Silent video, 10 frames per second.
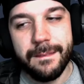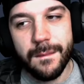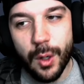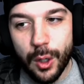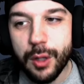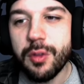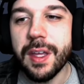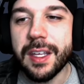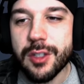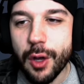who do you
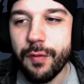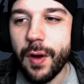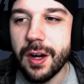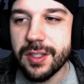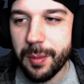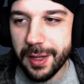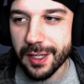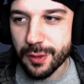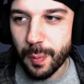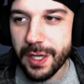think so far is the
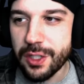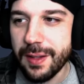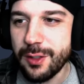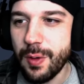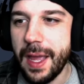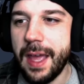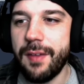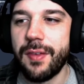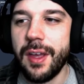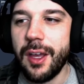biggest reach of the draft?